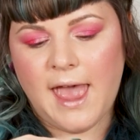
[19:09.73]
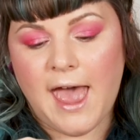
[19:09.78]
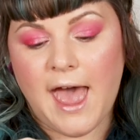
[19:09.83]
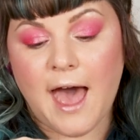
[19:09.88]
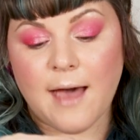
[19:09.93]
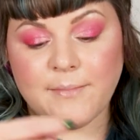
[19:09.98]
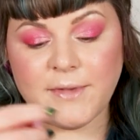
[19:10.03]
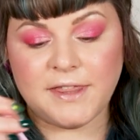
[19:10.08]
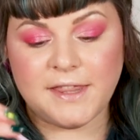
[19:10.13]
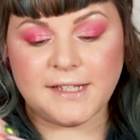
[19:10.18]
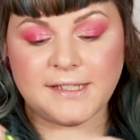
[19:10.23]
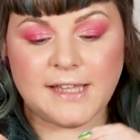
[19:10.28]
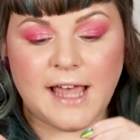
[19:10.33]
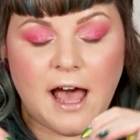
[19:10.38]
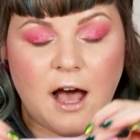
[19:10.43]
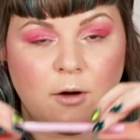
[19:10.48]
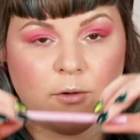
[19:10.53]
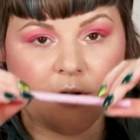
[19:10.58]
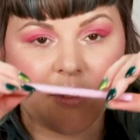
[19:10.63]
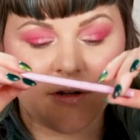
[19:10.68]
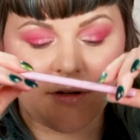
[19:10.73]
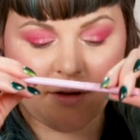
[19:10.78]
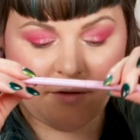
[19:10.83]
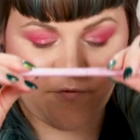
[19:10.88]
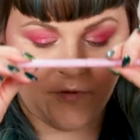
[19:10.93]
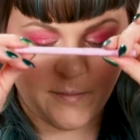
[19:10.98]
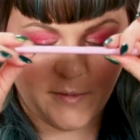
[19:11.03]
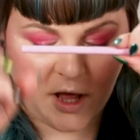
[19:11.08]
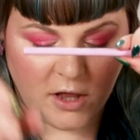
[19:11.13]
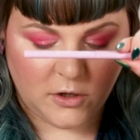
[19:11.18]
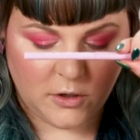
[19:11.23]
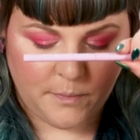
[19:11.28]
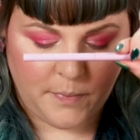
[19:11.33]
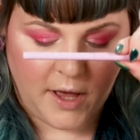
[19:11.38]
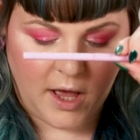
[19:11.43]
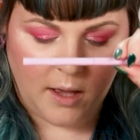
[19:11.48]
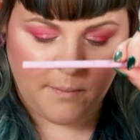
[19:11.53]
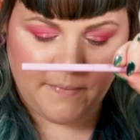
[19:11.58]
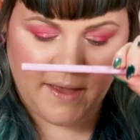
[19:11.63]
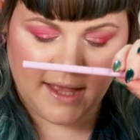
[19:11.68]
Amethyst Hour from
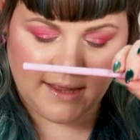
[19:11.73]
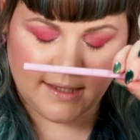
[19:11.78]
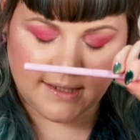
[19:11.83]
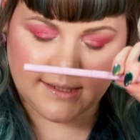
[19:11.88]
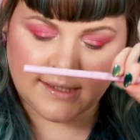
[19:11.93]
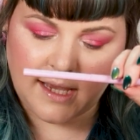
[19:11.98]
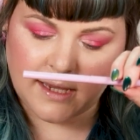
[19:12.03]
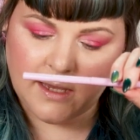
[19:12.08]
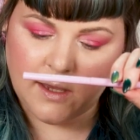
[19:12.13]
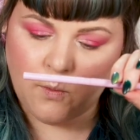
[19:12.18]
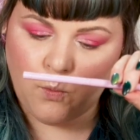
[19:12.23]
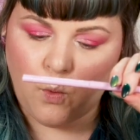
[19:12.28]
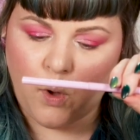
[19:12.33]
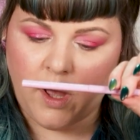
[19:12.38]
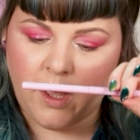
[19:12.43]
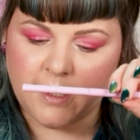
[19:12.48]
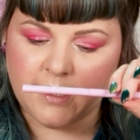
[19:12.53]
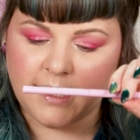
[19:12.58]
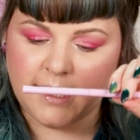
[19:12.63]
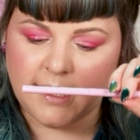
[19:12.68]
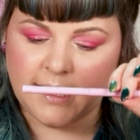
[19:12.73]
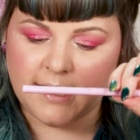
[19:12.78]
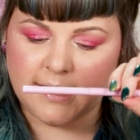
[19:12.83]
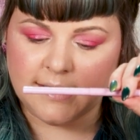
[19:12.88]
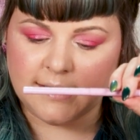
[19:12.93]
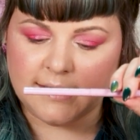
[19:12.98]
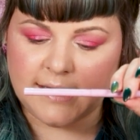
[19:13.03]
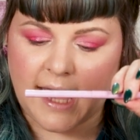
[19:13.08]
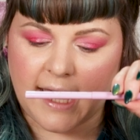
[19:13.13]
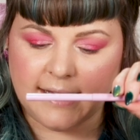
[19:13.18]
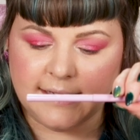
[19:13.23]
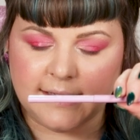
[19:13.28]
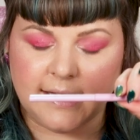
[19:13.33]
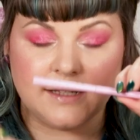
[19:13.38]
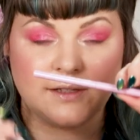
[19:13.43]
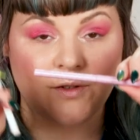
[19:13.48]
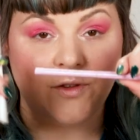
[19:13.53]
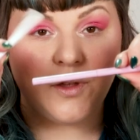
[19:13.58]
ColourPop, and the second one is Exit.